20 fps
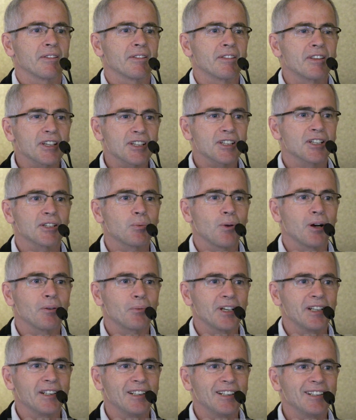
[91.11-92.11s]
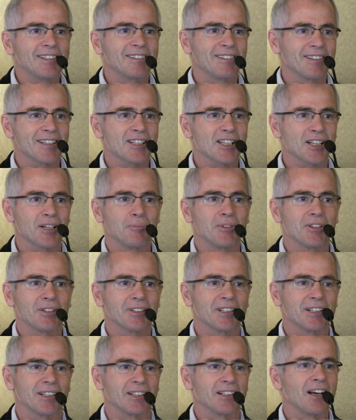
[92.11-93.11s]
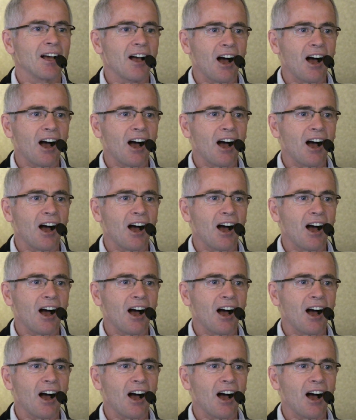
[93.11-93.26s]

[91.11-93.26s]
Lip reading: this is what we need in this community.